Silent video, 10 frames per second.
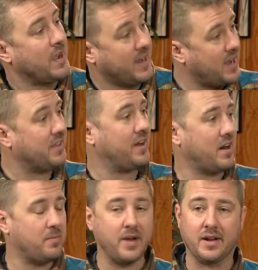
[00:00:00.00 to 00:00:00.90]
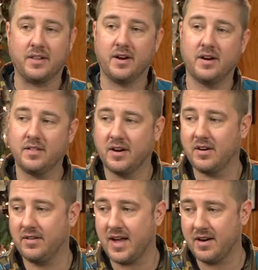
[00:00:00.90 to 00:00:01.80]
Yeah, they are big. They're
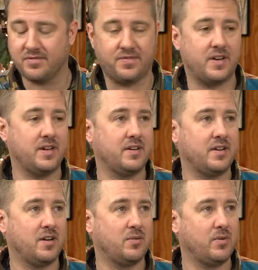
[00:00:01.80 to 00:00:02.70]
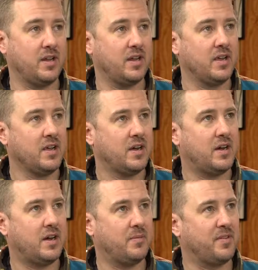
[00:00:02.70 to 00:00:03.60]
a lot of fun. You know,
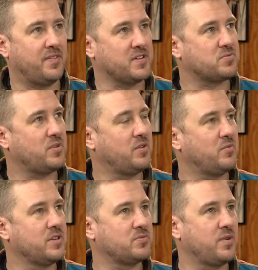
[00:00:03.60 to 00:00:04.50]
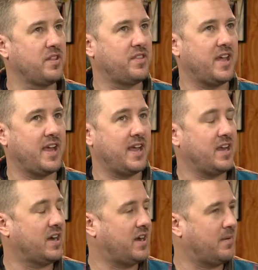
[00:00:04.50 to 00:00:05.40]
the first one was with a
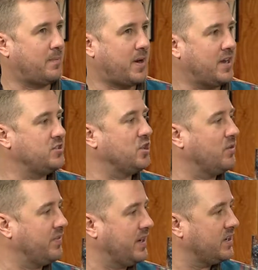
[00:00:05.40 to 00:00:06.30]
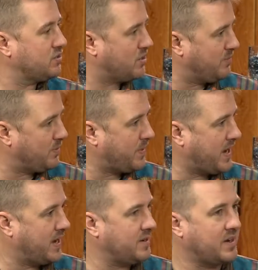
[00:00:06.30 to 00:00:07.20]
Bon Jovi tribute
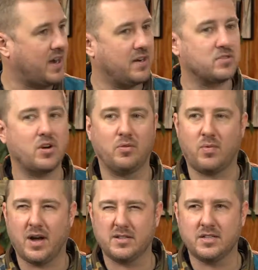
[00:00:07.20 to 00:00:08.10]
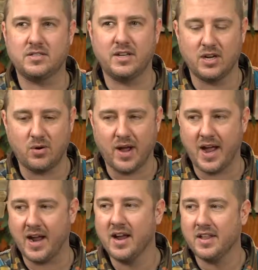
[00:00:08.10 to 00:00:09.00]
band. It's called Wanted
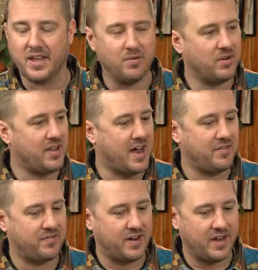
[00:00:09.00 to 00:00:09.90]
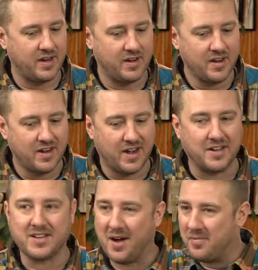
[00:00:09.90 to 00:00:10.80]
DOA. They were a lot of fun.
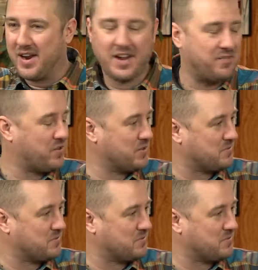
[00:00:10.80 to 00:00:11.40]
Tom Brady, of course,